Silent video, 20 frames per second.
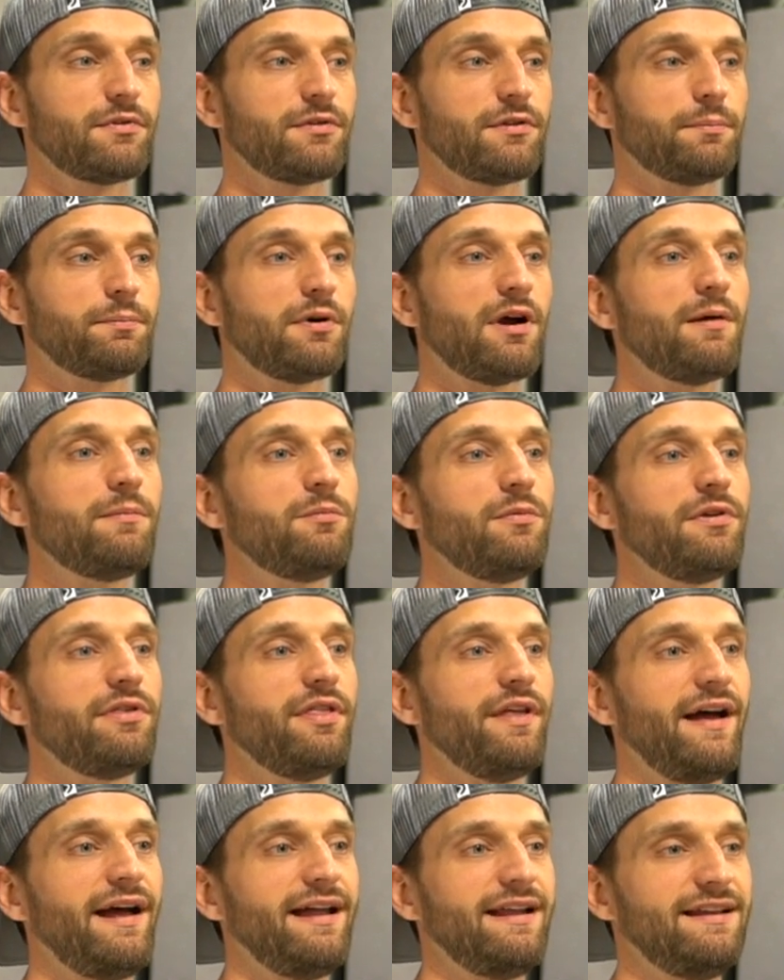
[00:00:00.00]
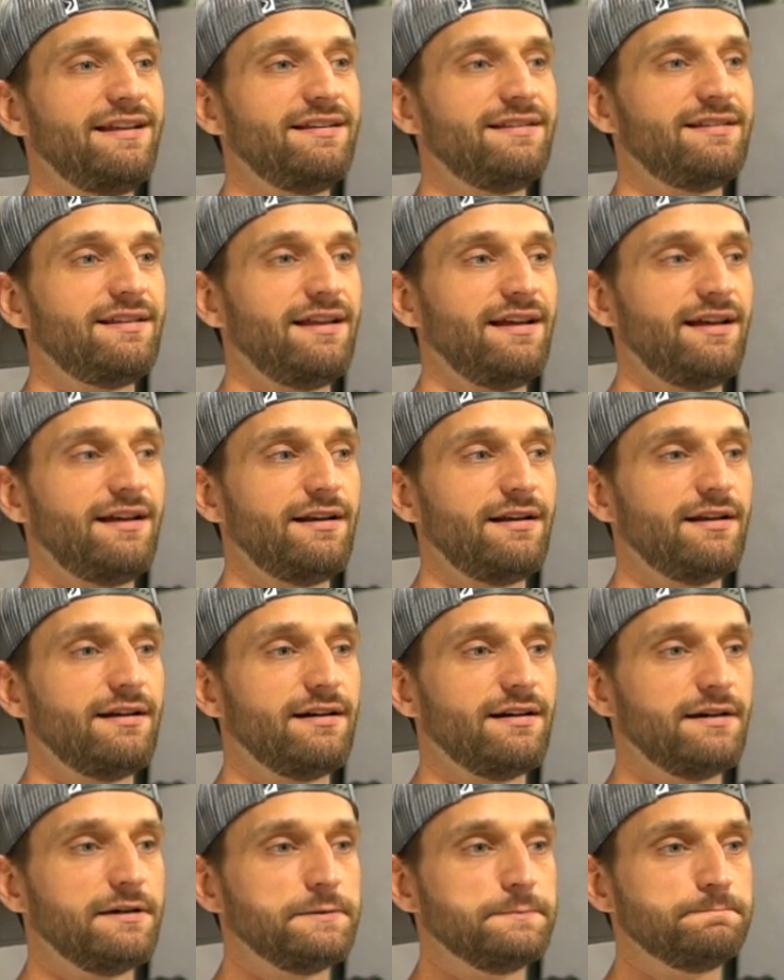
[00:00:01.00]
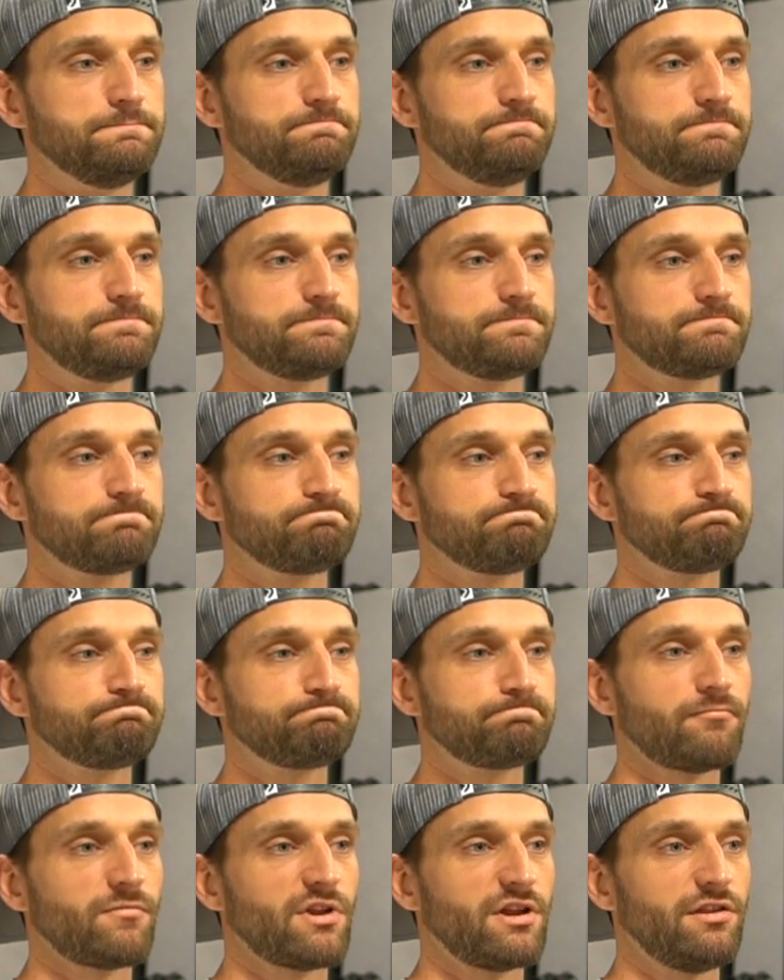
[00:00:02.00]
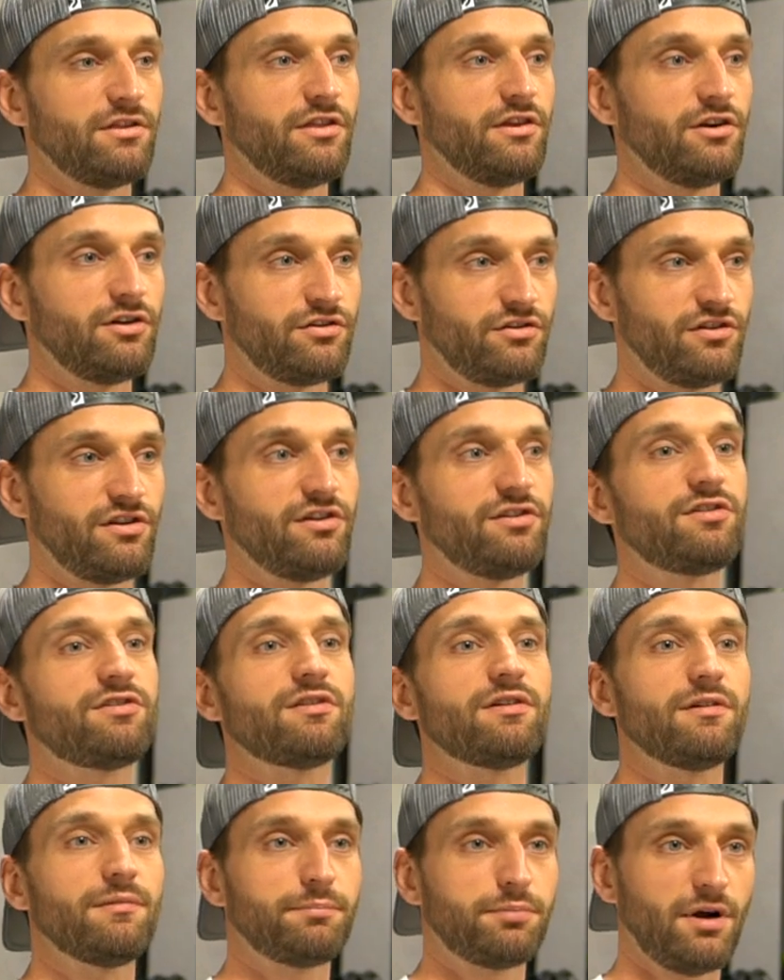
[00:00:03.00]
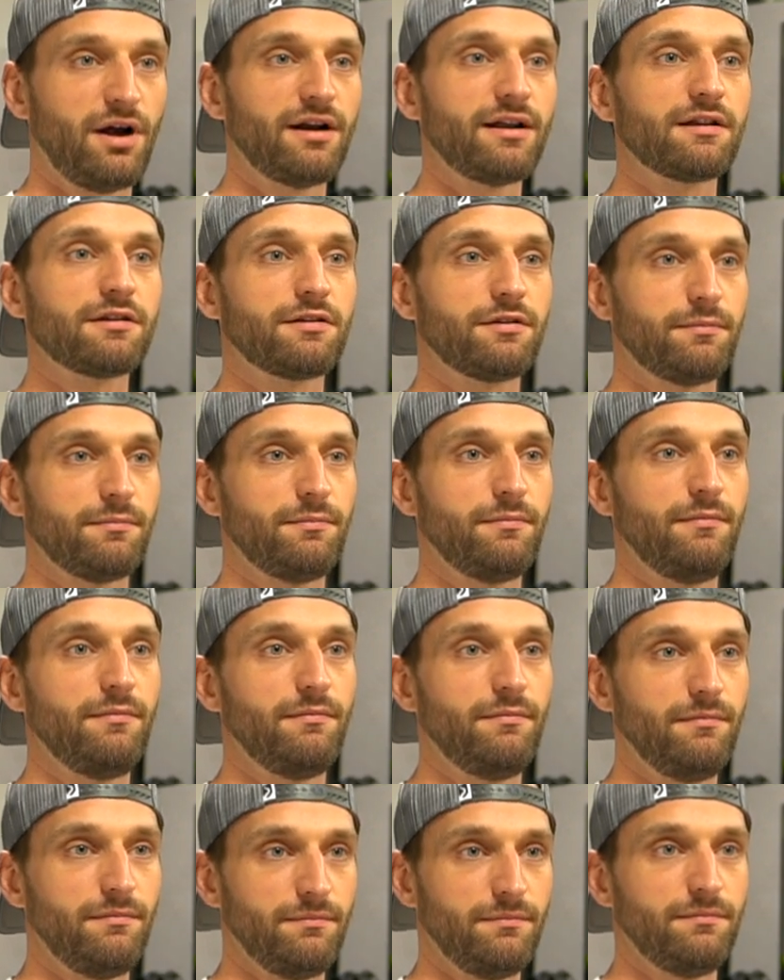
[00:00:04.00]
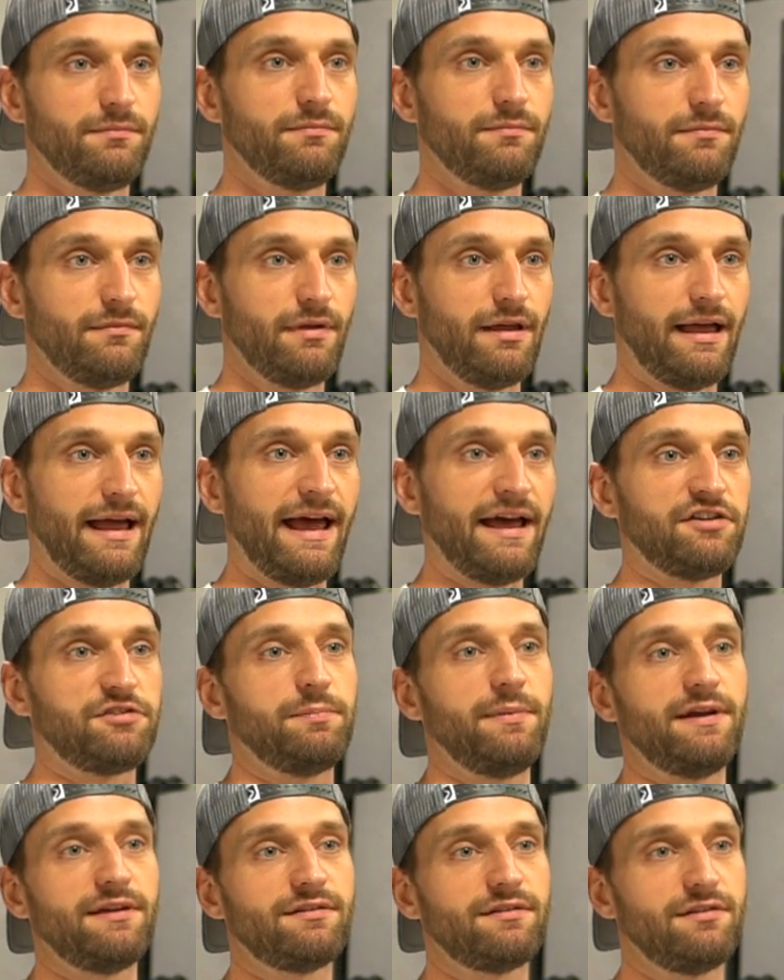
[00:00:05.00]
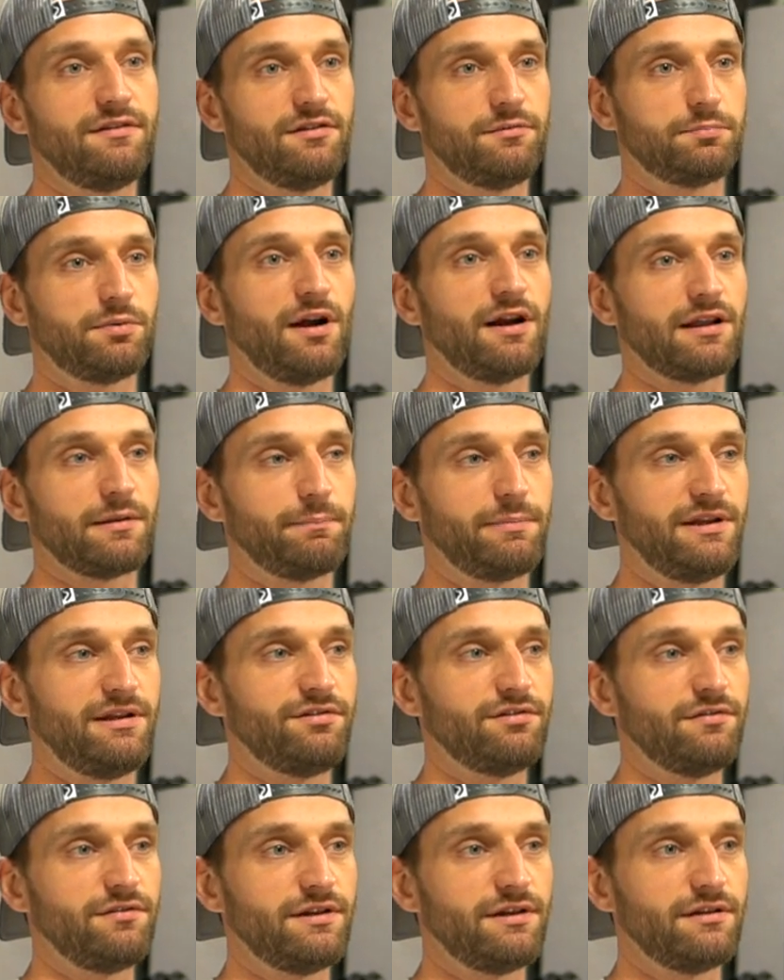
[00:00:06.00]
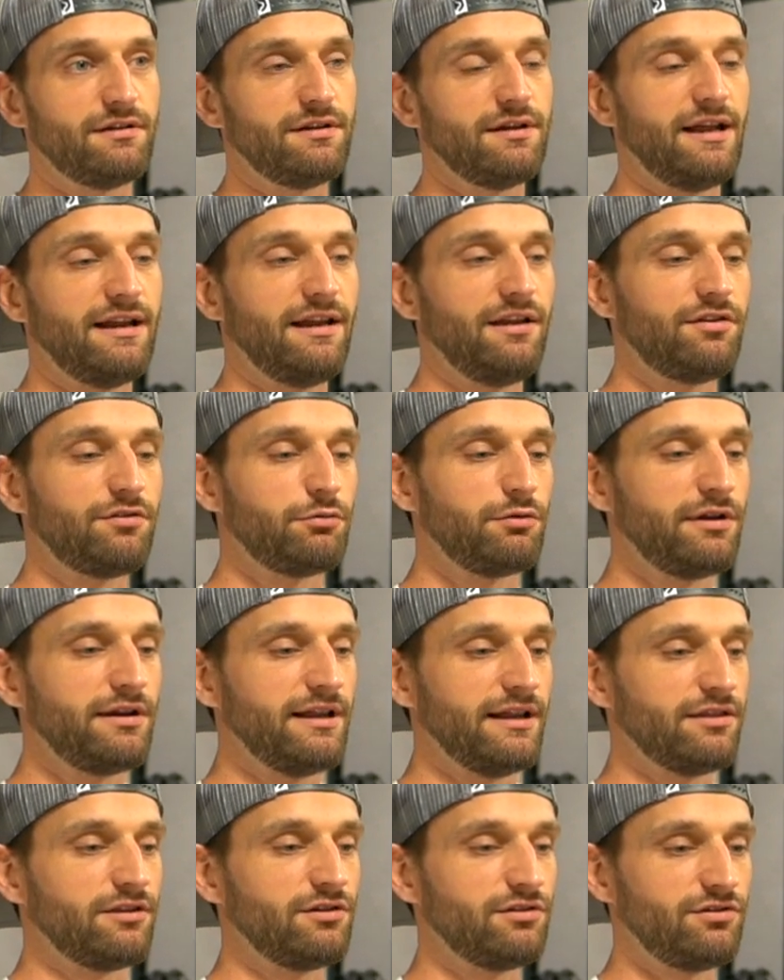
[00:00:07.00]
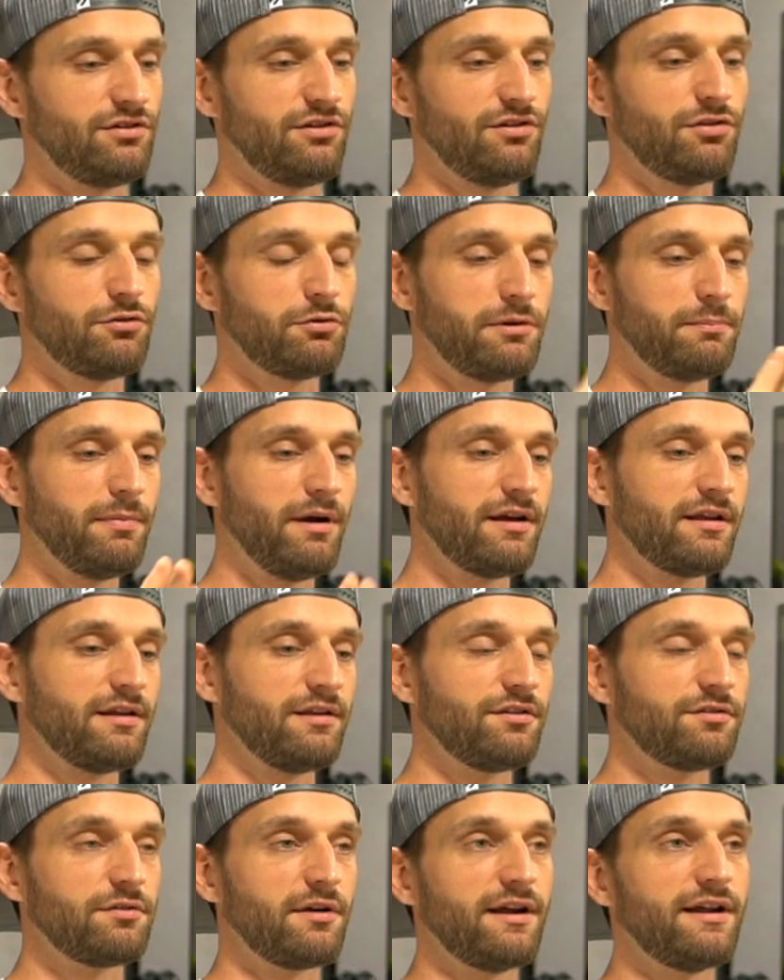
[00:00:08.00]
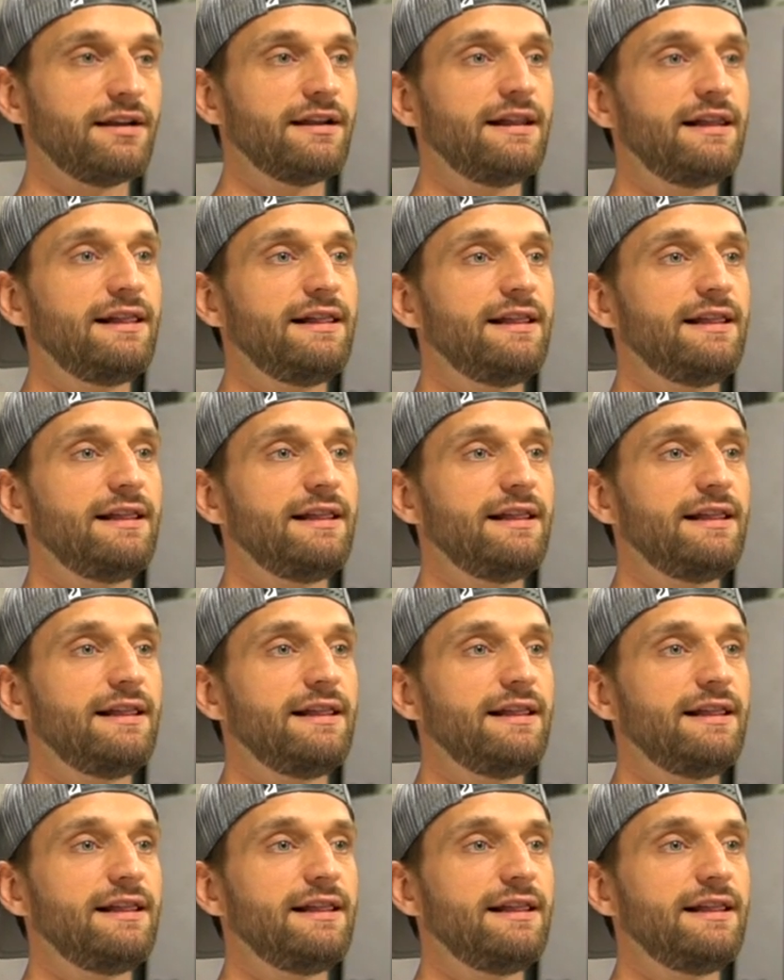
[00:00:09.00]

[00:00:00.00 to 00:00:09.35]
The problem with that is that there's this product aspect, this product piece of it. And it's really like there's these 3 buckets, right?